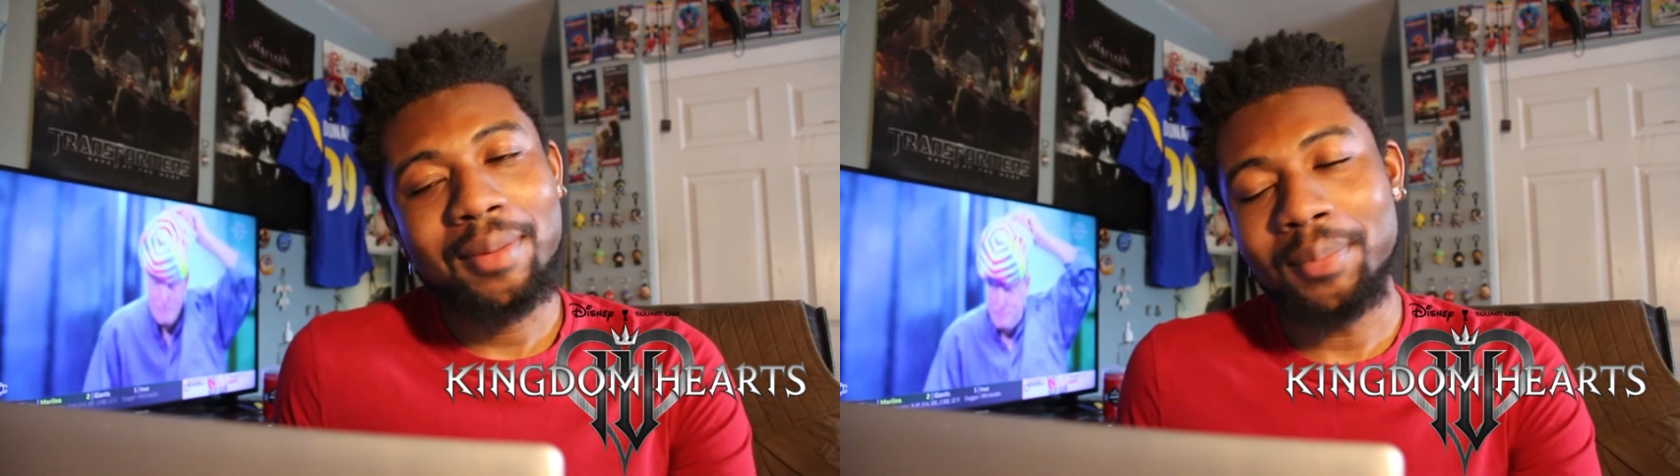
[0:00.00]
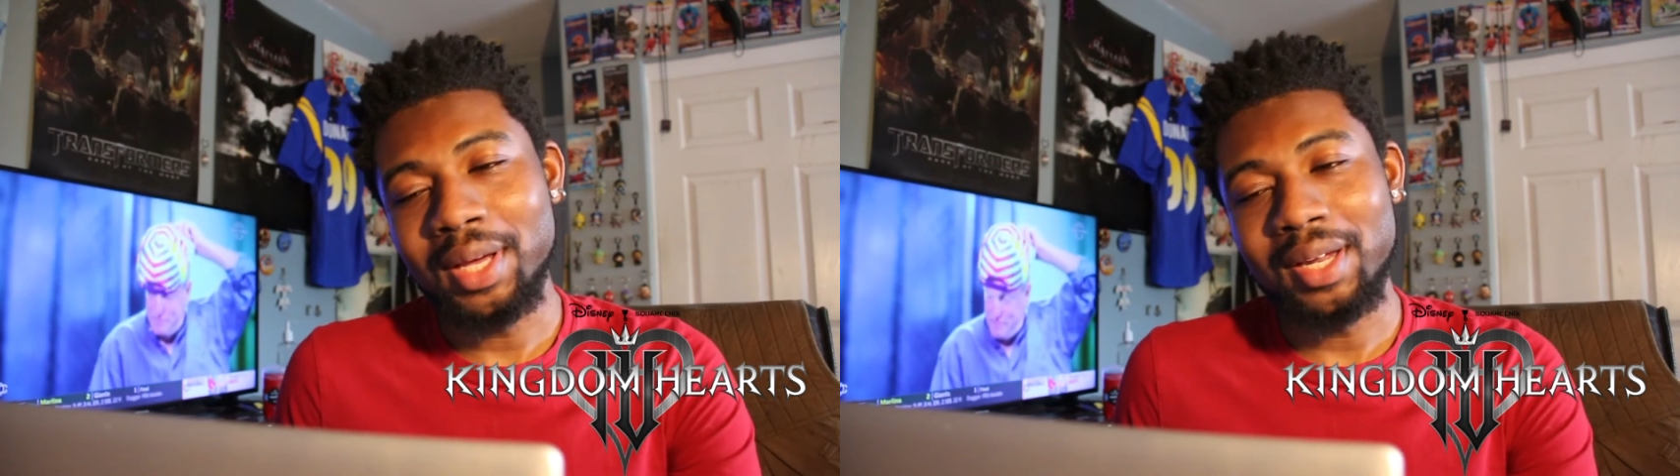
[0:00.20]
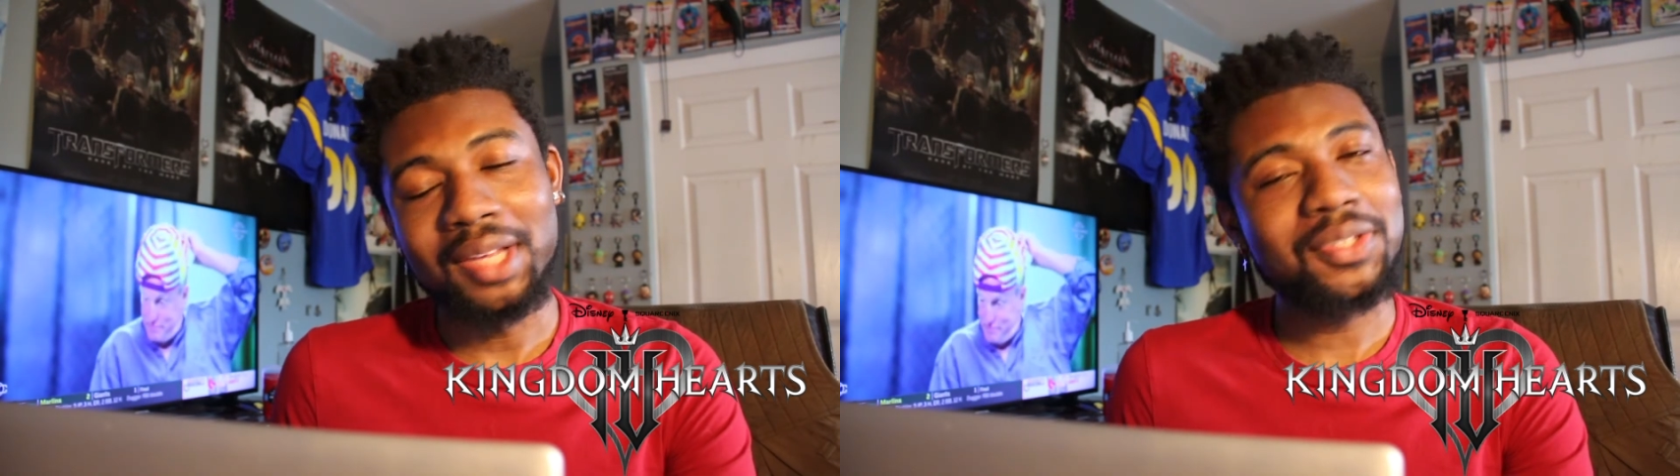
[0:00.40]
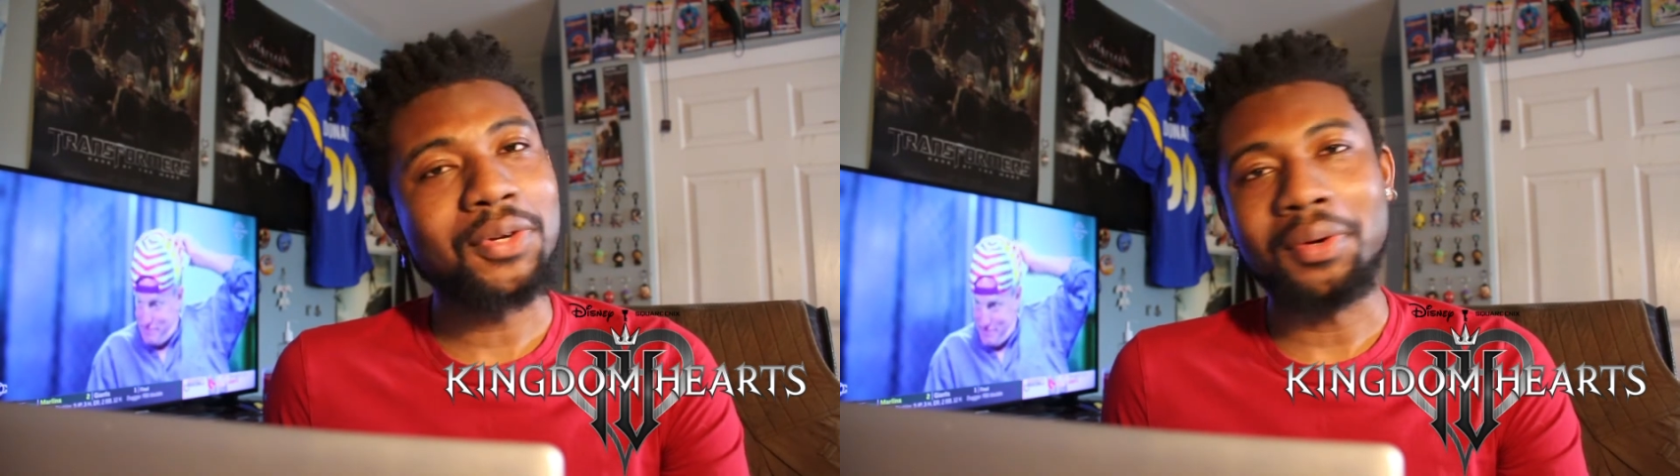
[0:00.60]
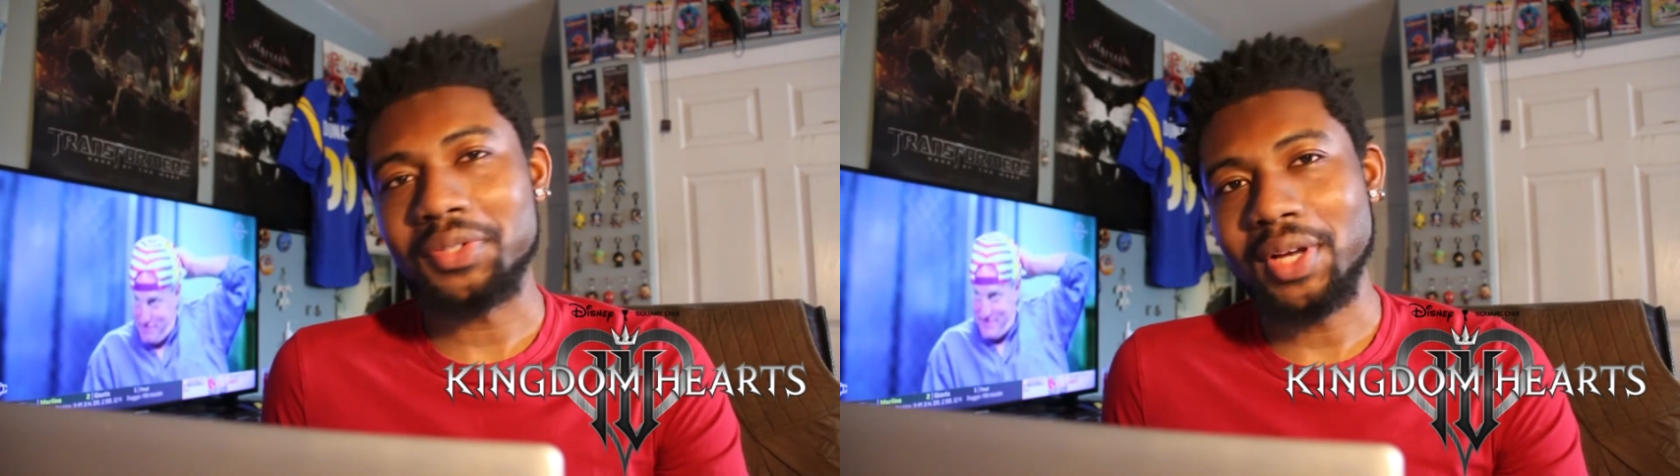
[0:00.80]
But it's
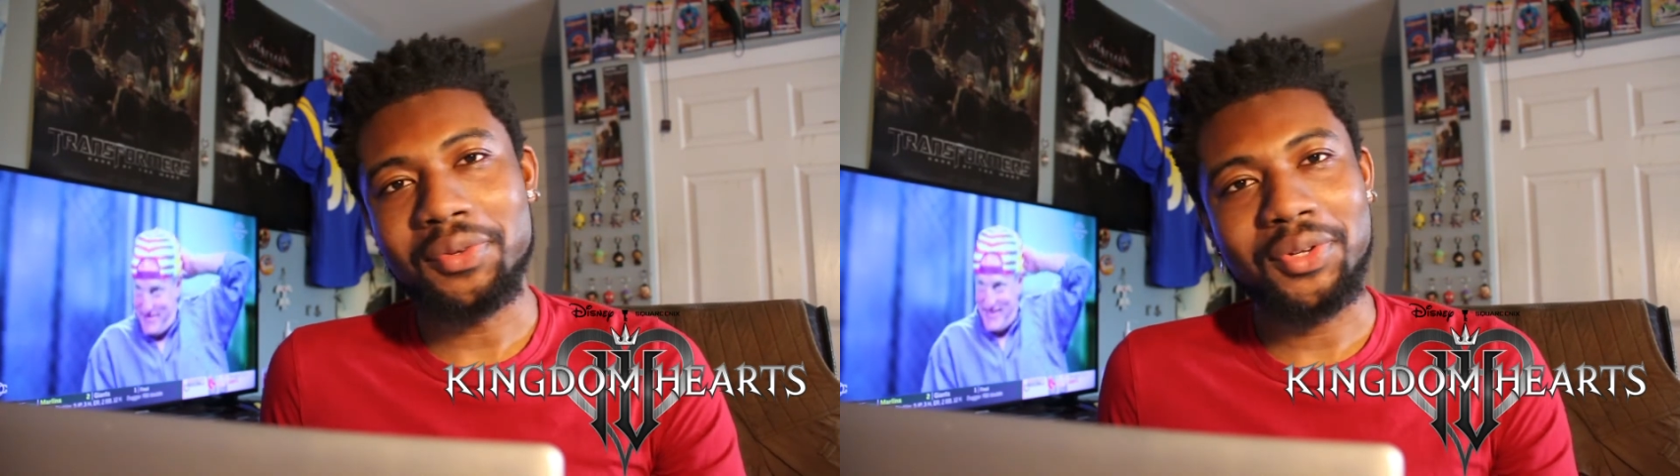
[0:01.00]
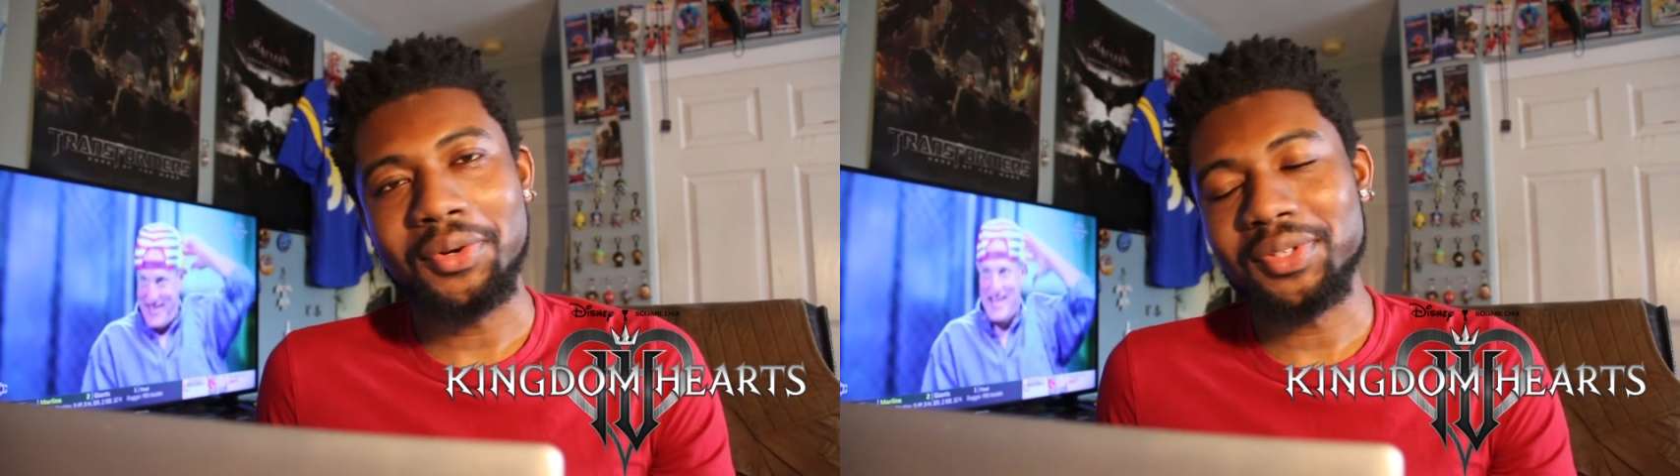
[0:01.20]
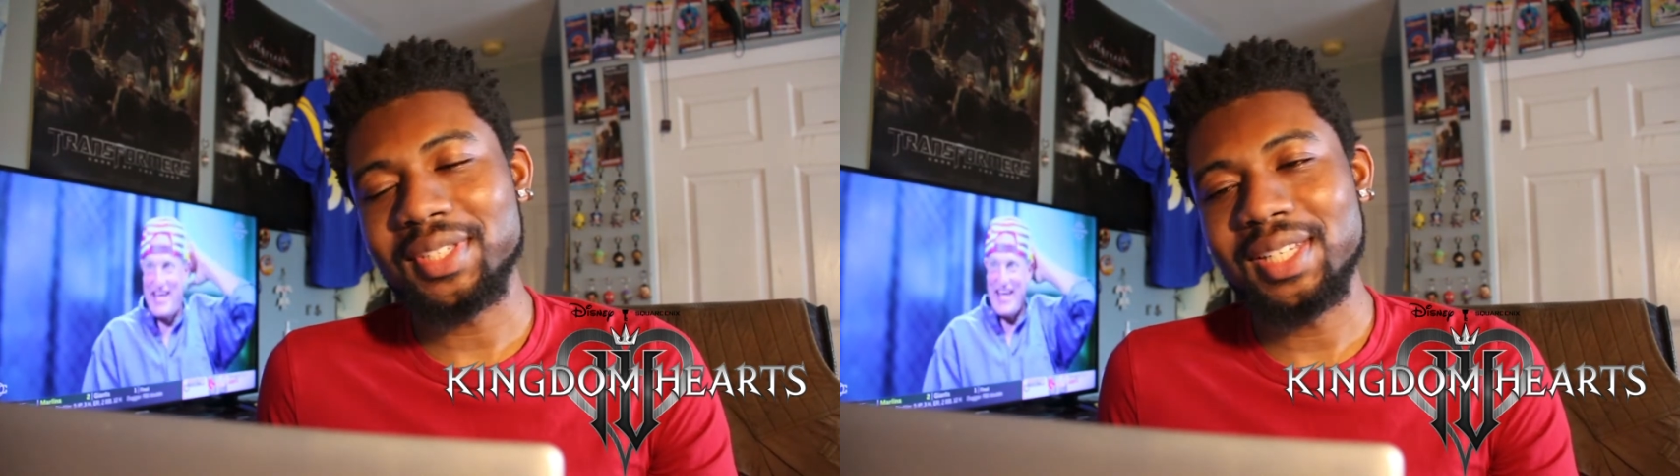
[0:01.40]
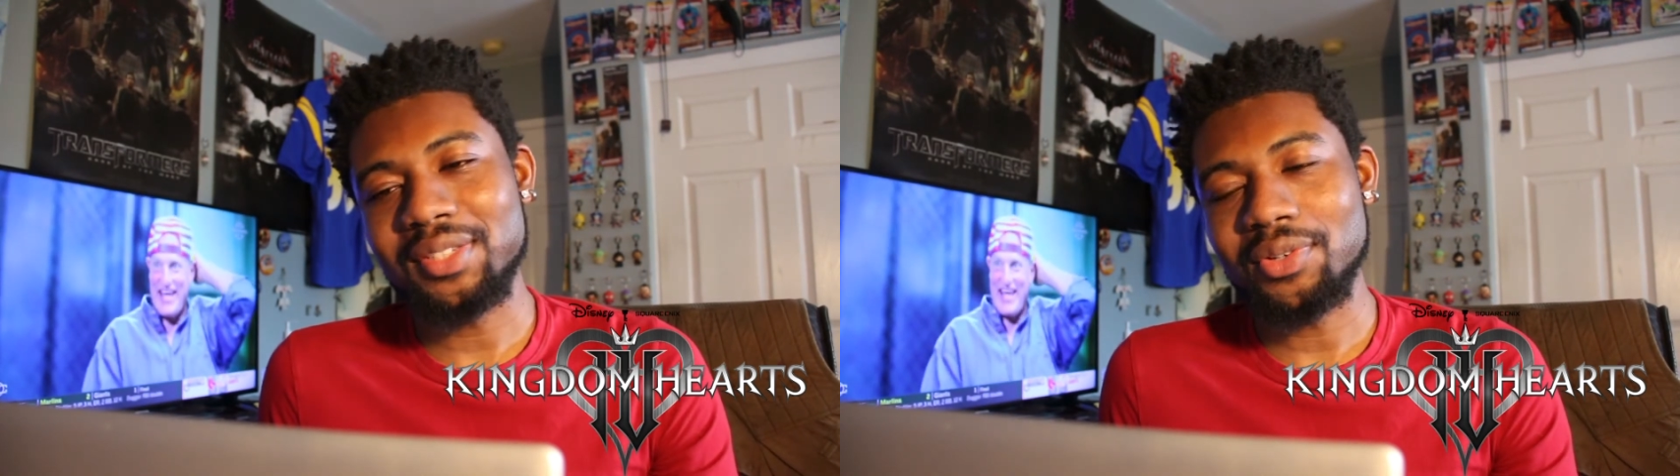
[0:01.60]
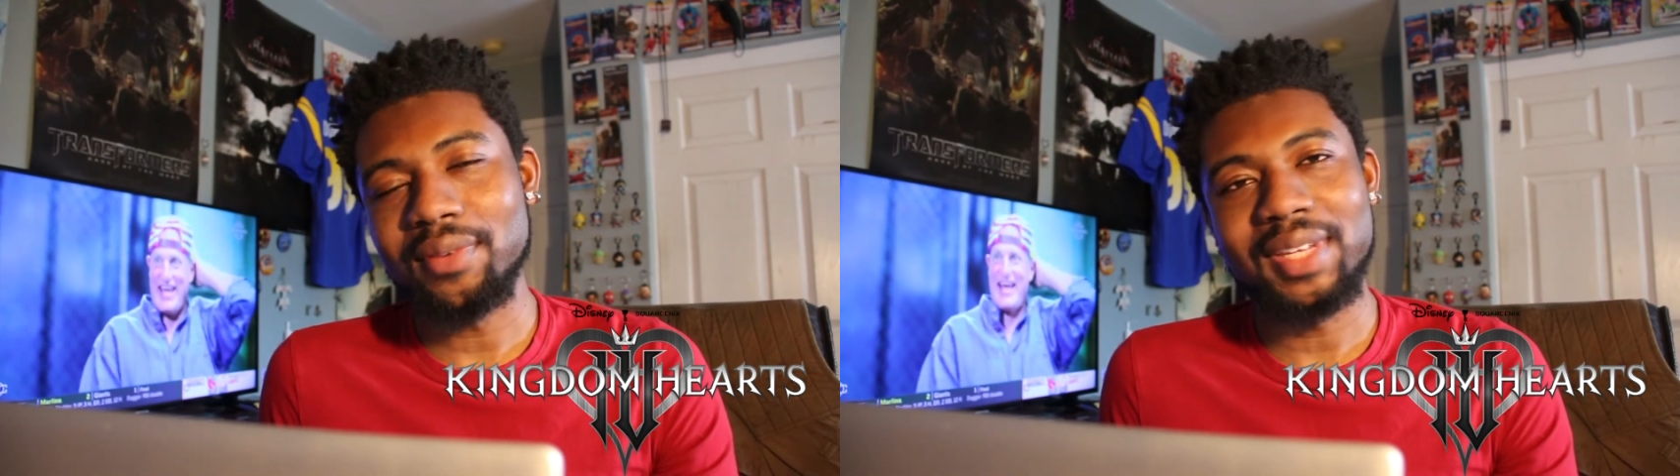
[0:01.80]
cool. It's always cool to see
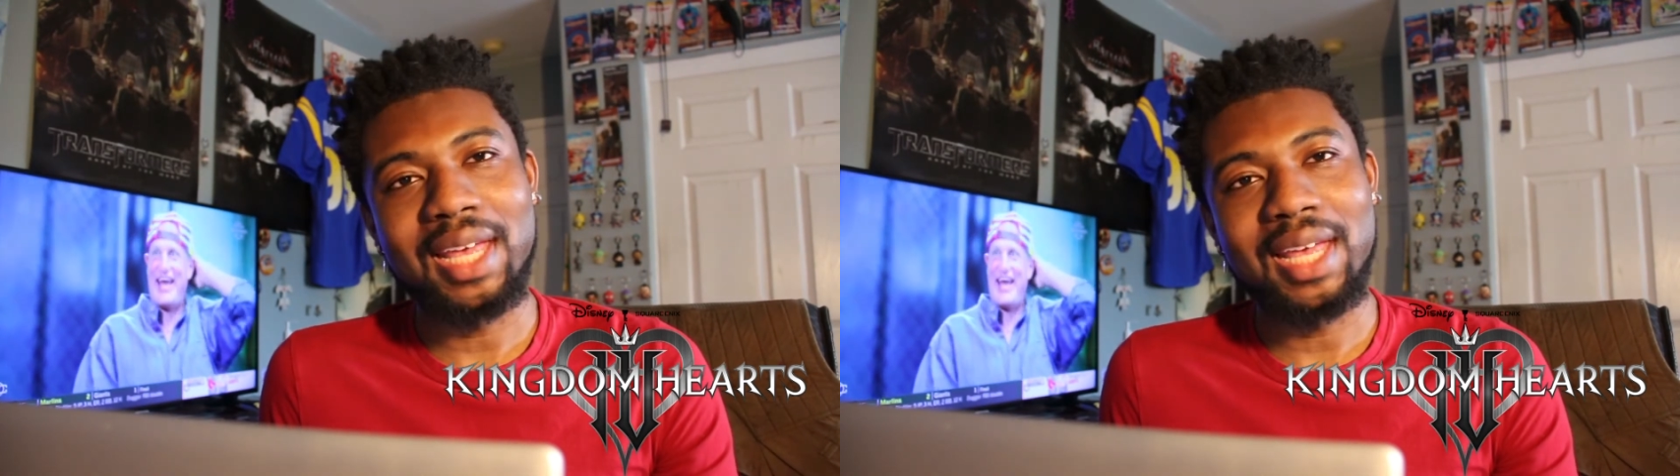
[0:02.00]
sort of an